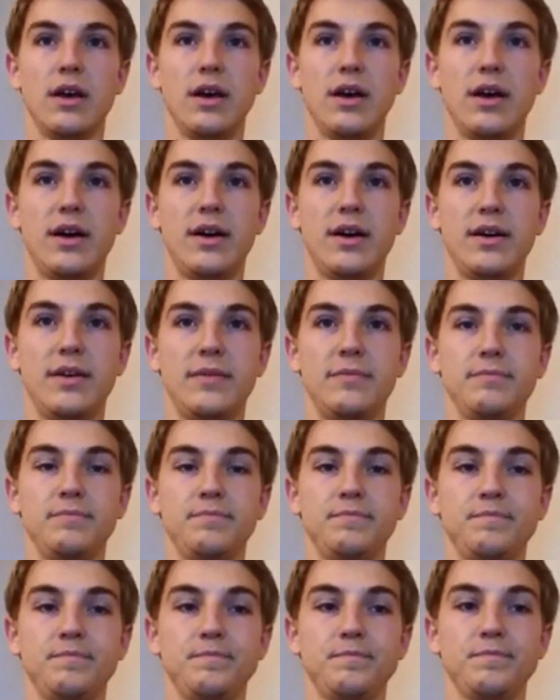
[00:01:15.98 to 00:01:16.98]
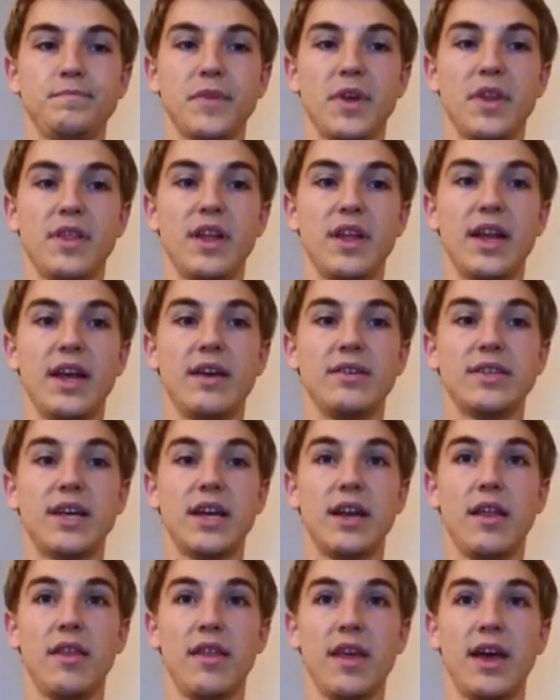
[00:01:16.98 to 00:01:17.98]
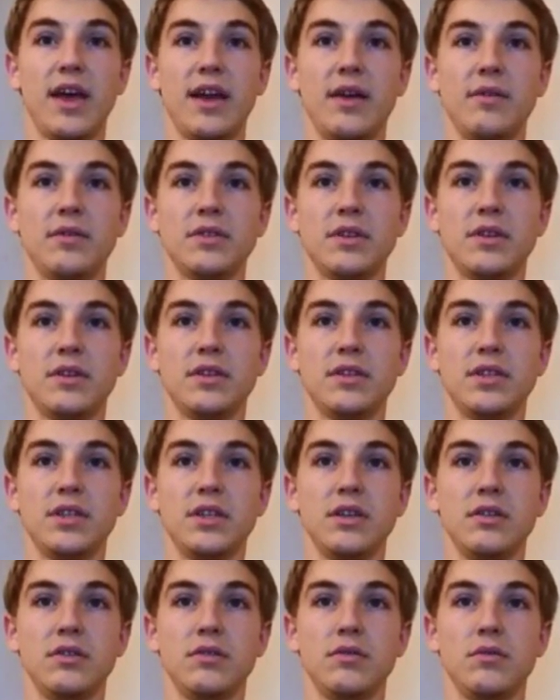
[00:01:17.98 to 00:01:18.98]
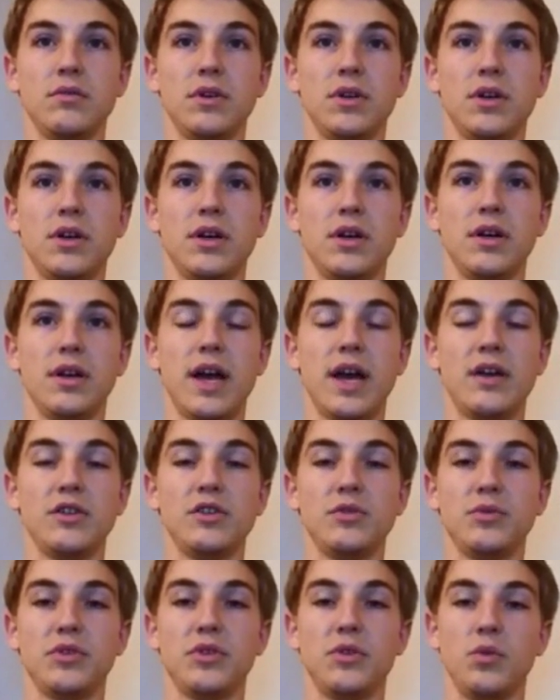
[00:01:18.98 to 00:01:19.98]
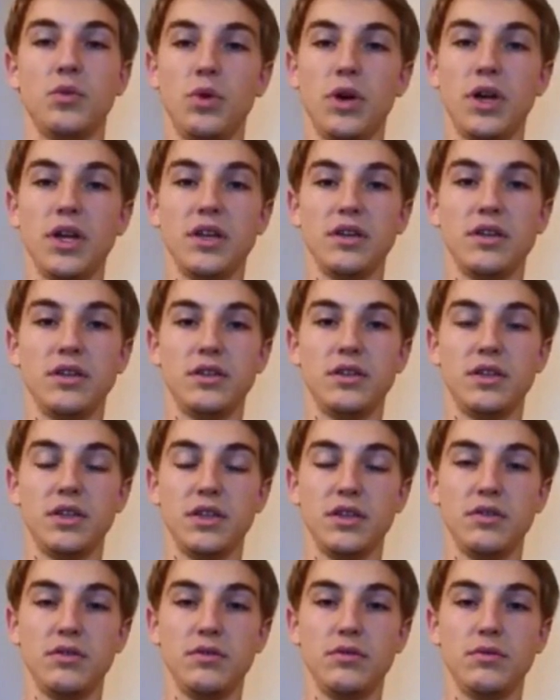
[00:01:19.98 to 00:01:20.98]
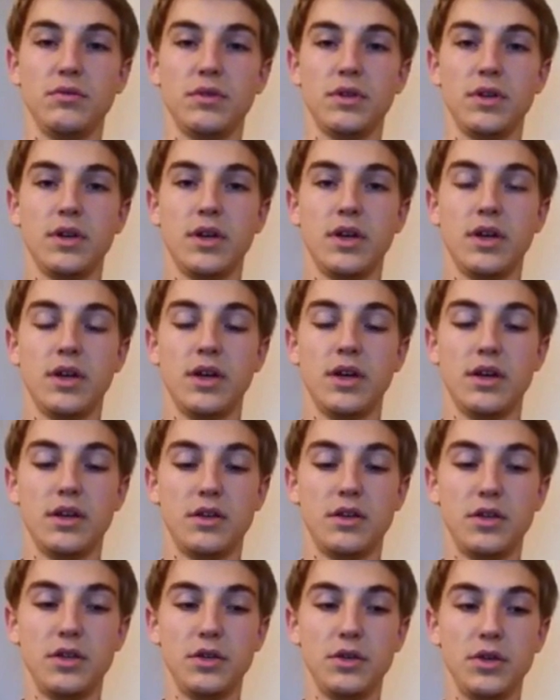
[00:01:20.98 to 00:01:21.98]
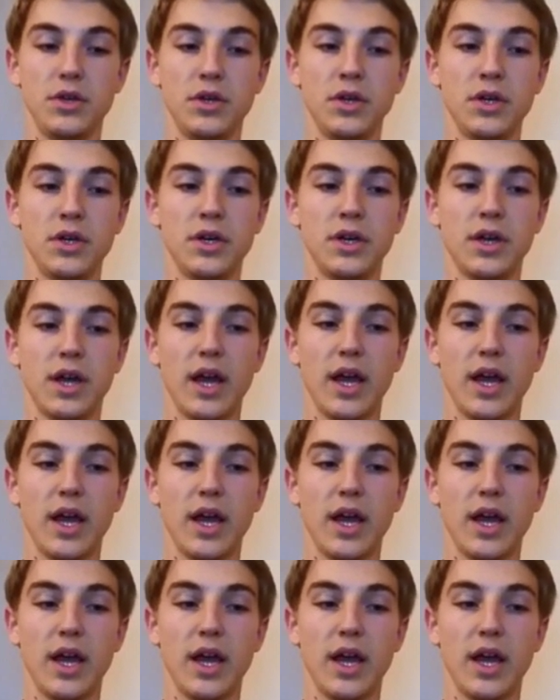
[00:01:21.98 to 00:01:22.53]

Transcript: And then outside of that, I was also Algebra 1 and 2 tutor.